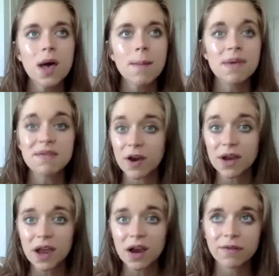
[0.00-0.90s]
Be very
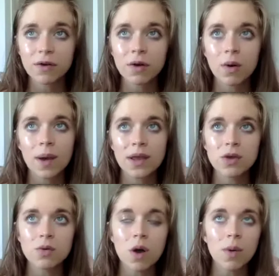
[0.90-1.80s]
careful when
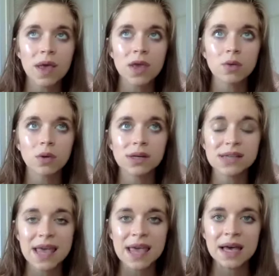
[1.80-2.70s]
you go get your
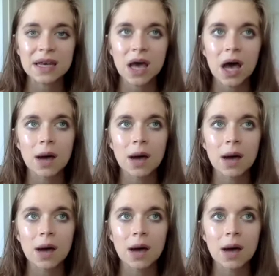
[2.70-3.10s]
tan.